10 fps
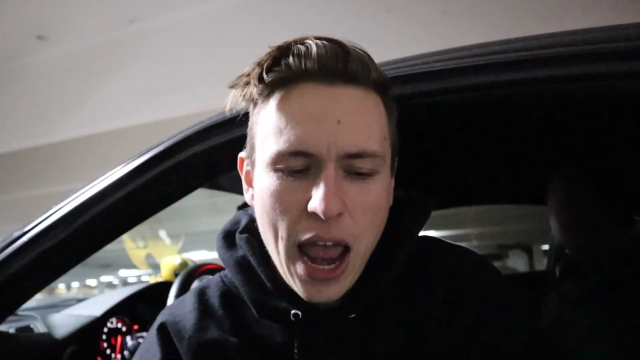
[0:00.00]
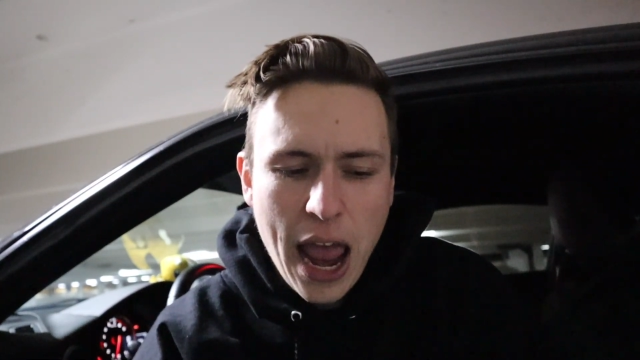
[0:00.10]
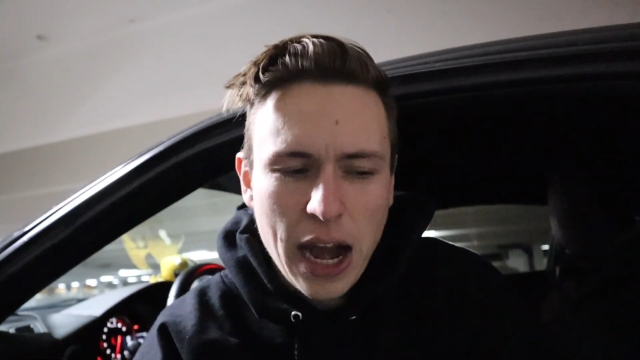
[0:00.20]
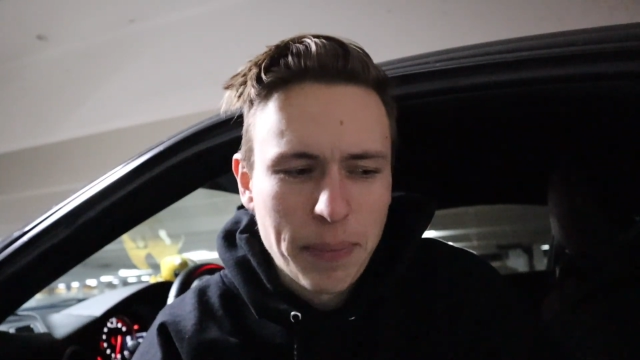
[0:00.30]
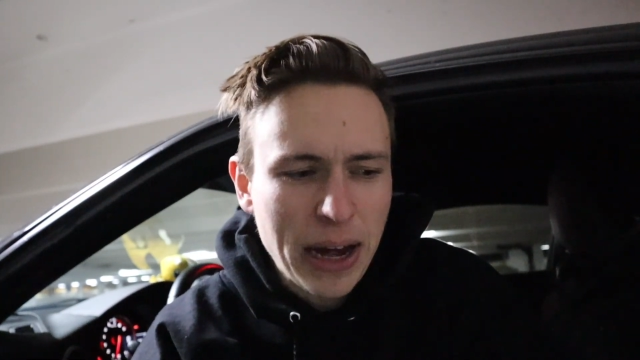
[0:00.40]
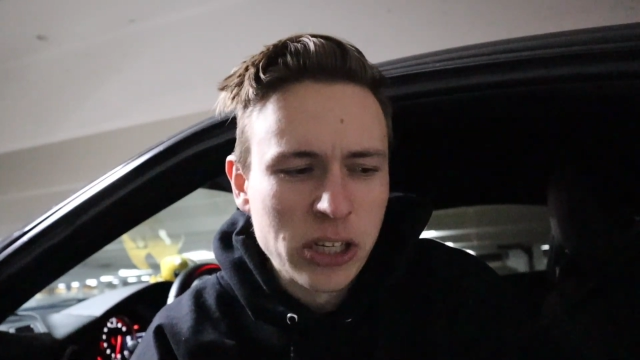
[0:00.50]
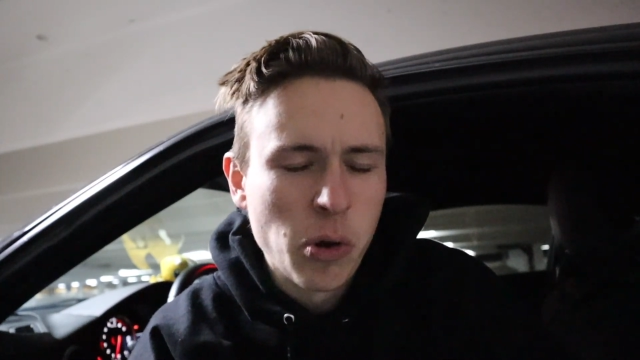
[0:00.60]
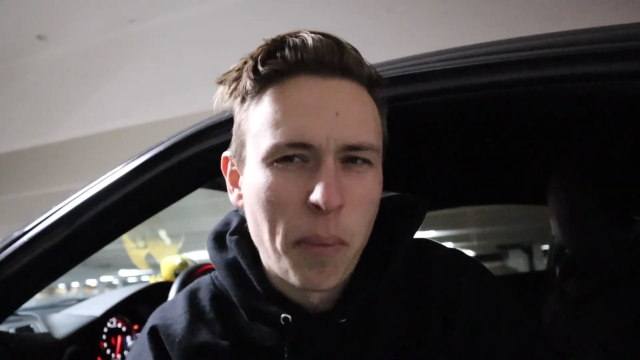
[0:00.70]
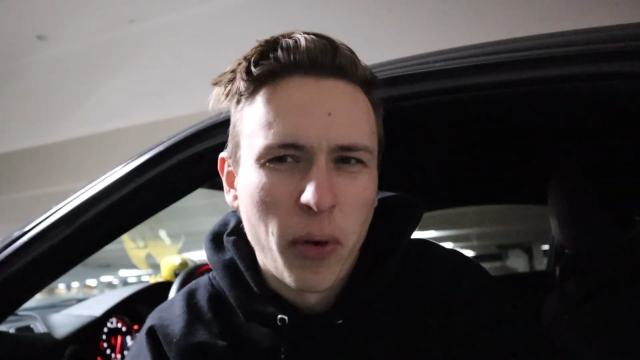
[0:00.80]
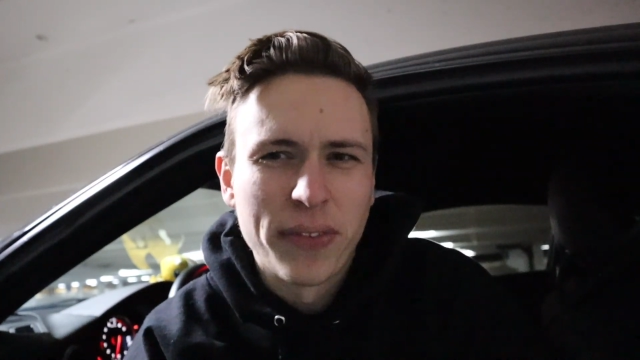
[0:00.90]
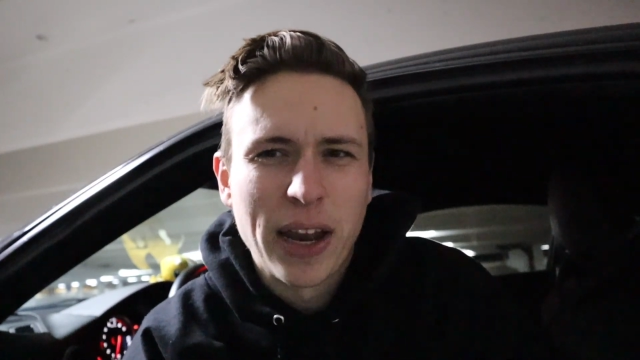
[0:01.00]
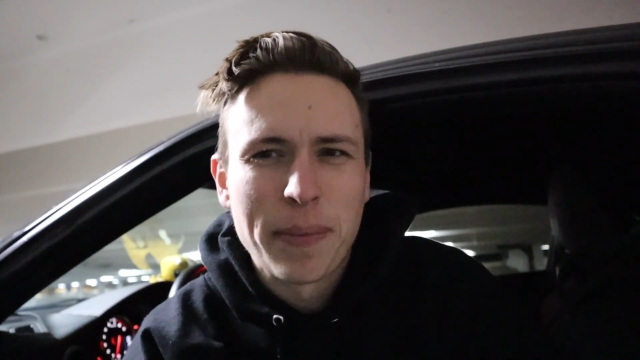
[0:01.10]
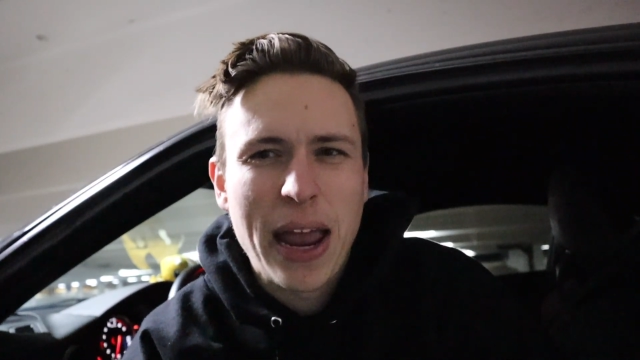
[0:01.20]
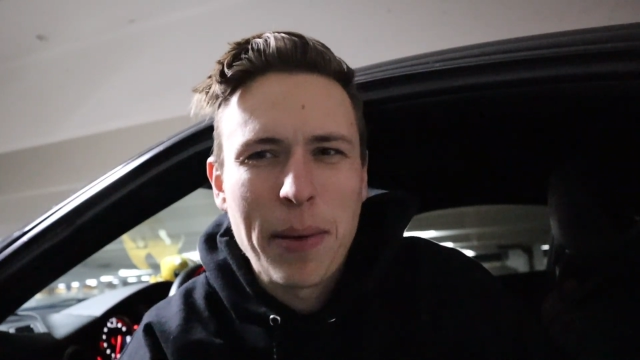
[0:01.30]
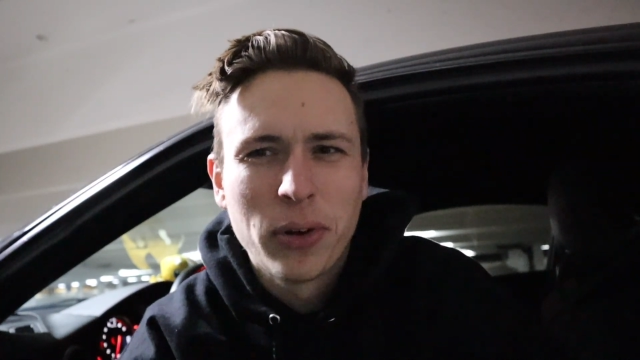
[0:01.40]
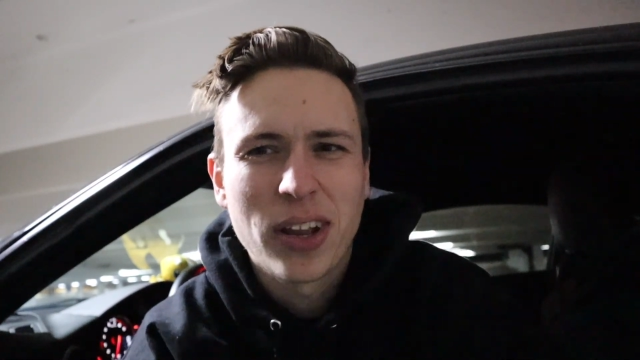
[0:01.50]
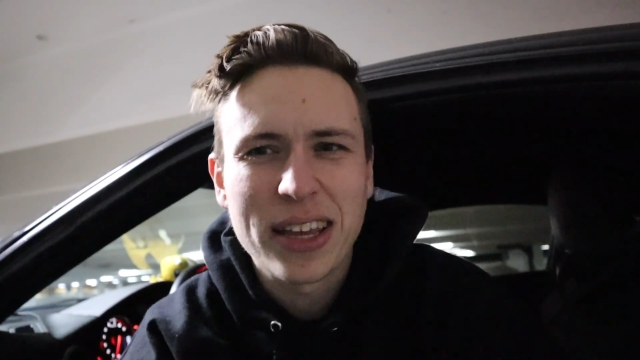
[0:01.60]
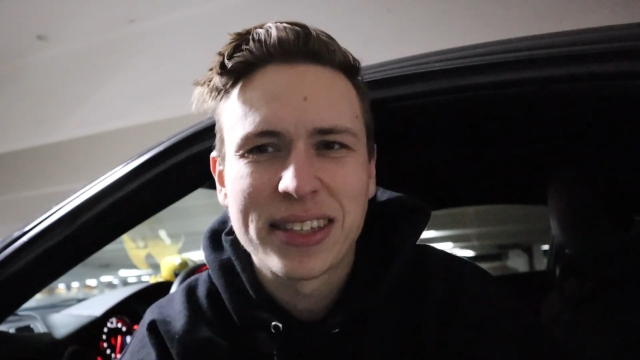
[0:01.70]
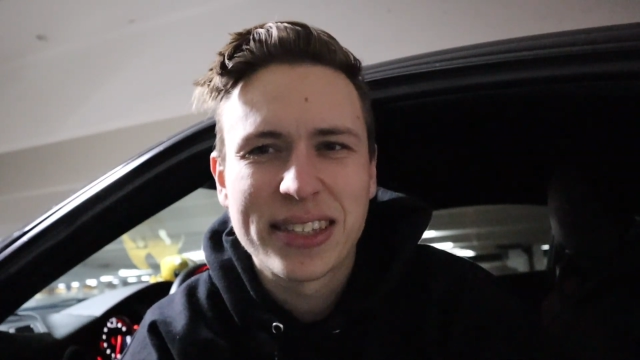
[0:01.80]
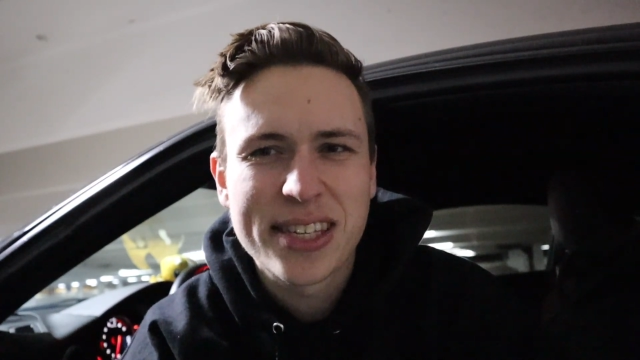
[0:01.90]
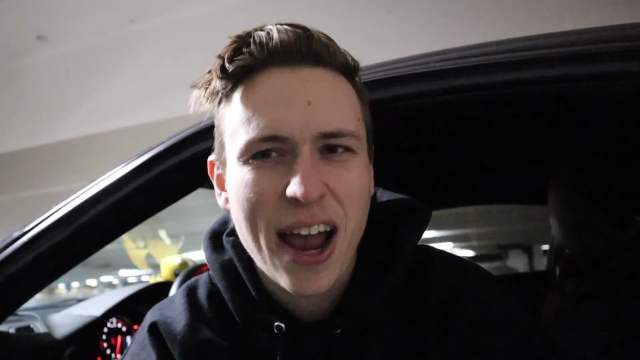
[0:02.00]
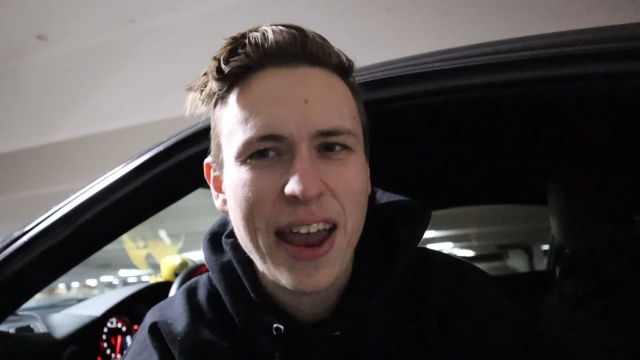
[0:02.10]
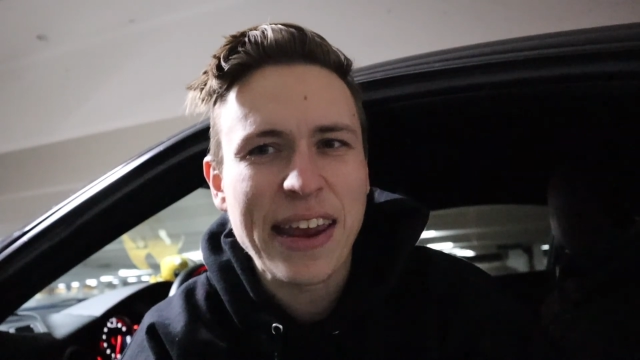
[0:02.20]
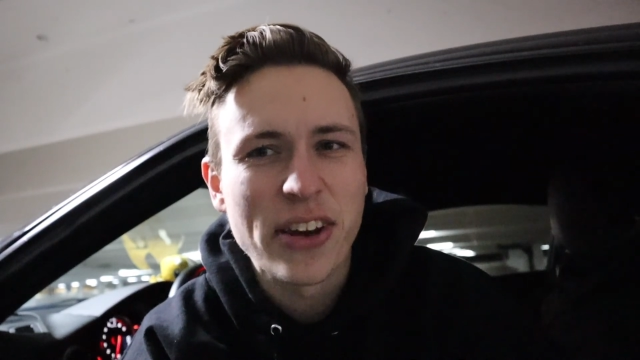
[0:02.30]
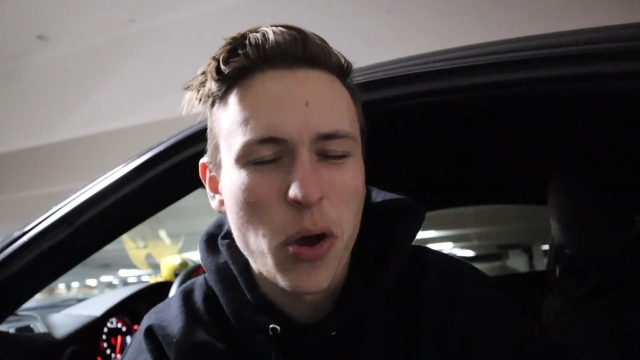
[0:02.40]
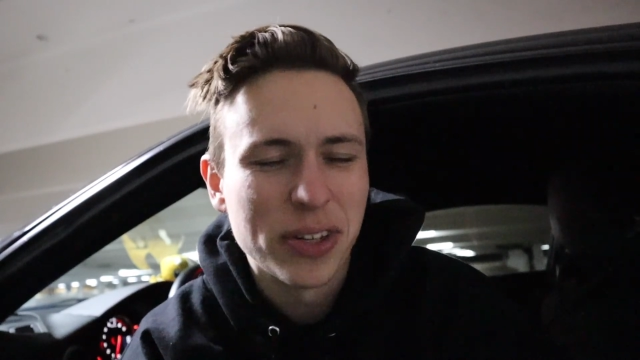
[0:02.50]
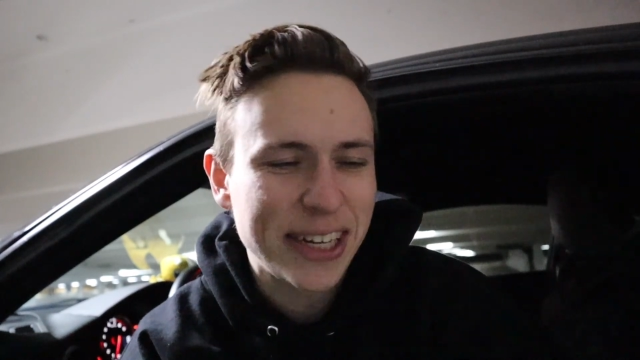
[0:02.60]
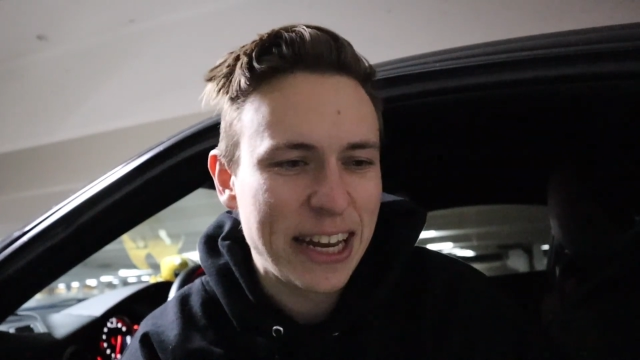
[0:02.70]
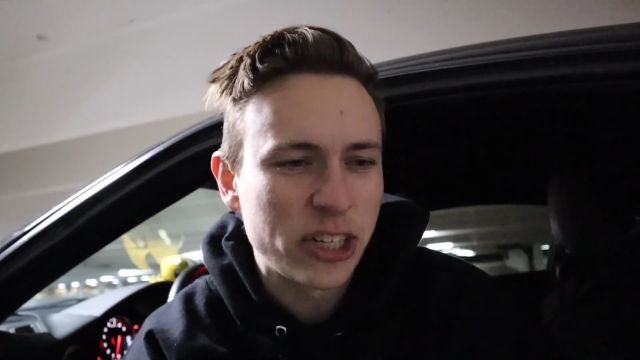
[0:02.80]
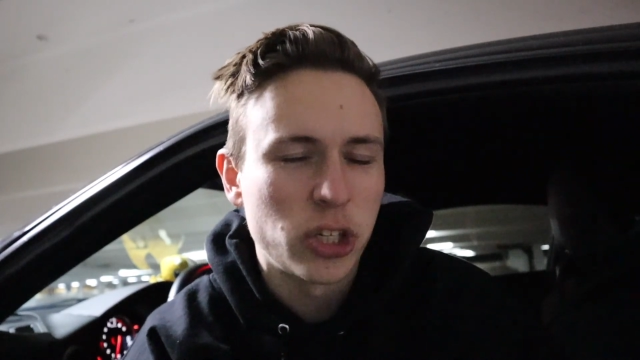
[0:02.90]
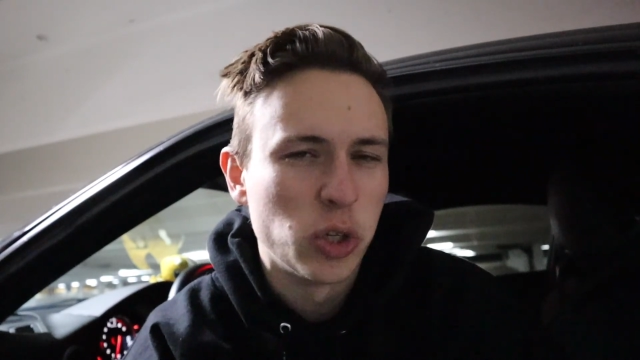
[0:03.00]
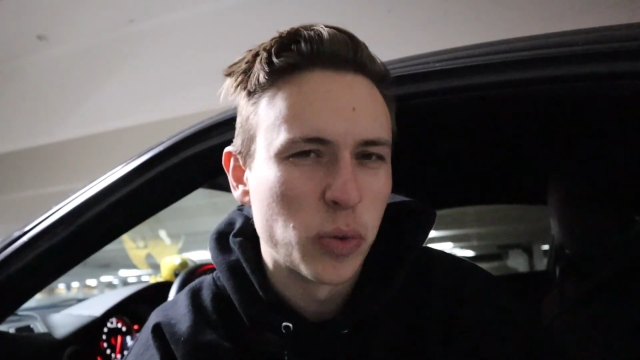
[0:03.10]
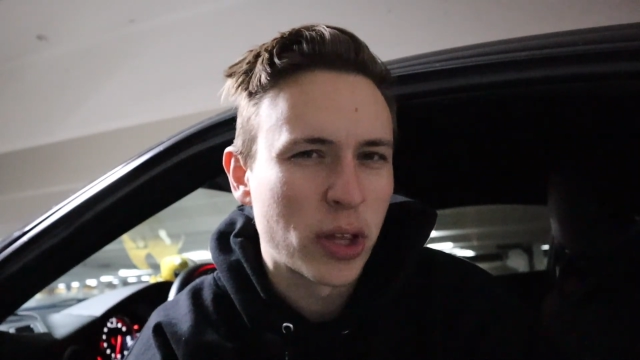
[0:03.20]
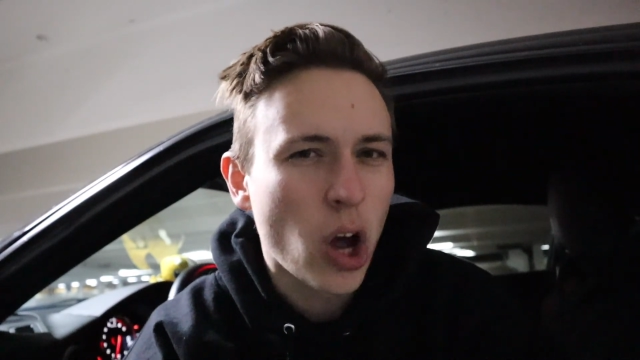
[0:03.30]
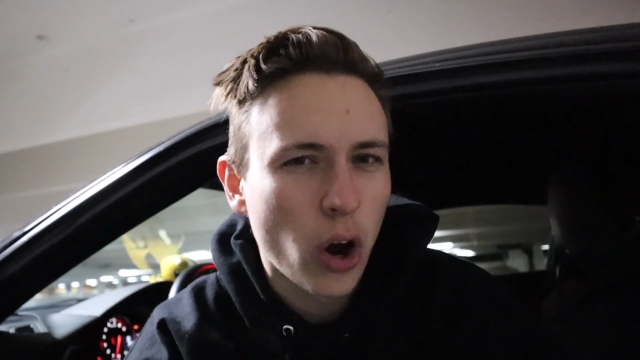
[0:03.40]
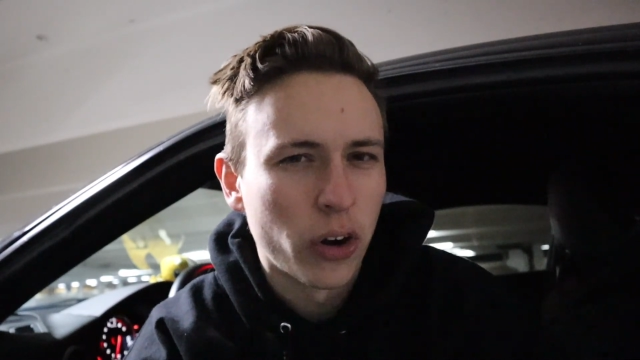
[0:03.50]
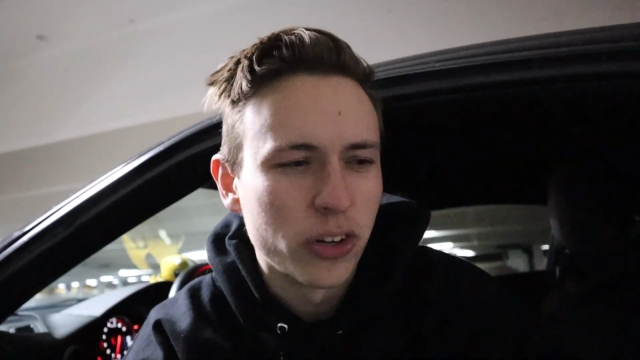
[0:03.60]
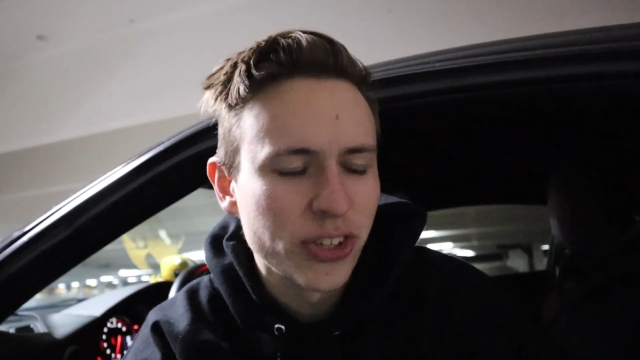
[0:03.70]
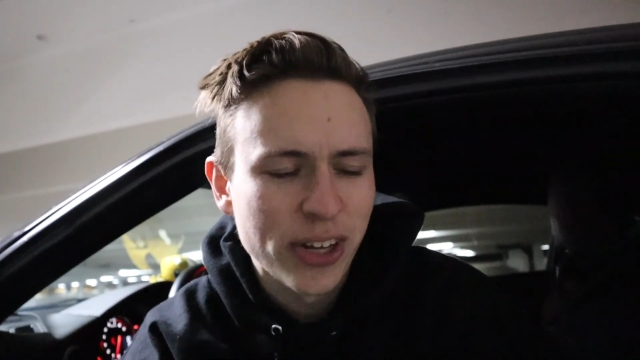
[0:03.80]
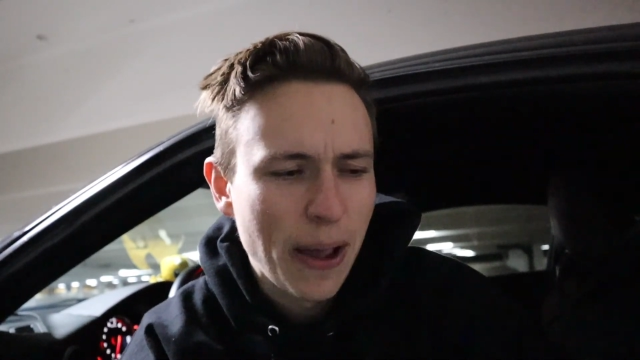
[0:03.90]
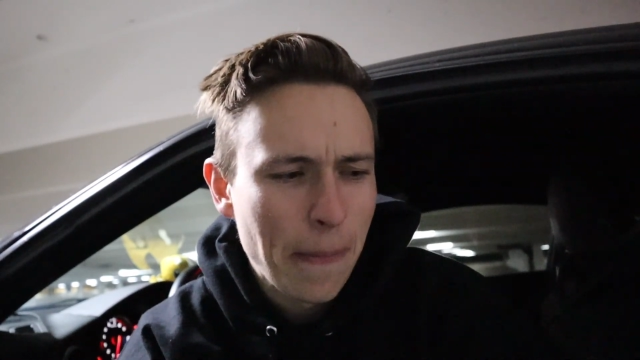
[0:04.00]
and I'm getting to a point that I'm able to diagnose issues with cars.